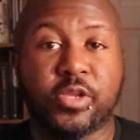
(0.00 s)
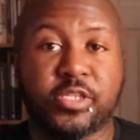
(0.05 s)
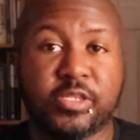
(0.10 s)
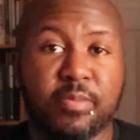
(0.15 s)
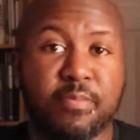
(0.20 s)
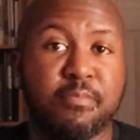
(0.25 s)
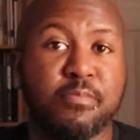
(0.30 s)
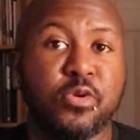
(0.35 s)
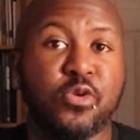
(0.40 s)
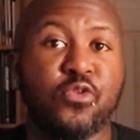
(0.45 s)
to
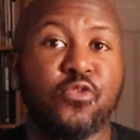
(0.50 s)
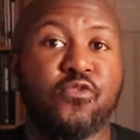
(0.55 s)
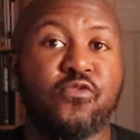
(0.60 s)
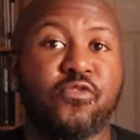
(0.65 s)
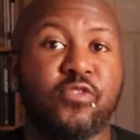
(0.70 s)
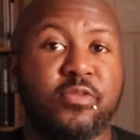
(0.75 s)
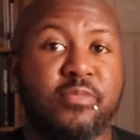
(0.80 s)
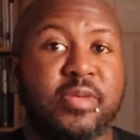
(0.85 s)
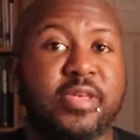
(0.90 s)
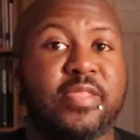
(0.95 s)
move
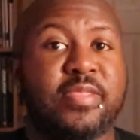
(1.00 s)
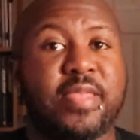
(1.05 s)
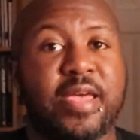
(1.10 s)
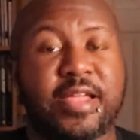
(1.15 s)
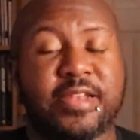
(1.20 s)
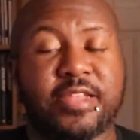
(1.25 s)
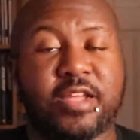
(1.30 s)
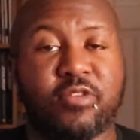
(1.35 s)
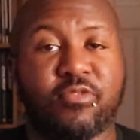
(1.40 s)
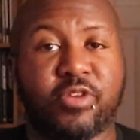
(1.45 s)
them in
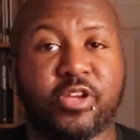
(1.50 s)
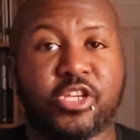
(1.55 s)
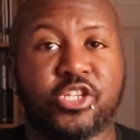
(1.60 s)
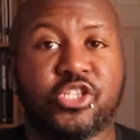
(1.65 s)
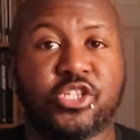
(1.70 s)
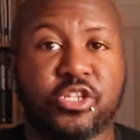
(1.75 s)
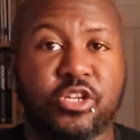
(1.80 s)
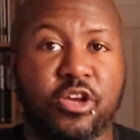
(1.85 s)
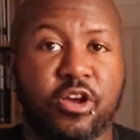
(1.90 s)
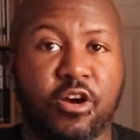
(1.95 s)
that direction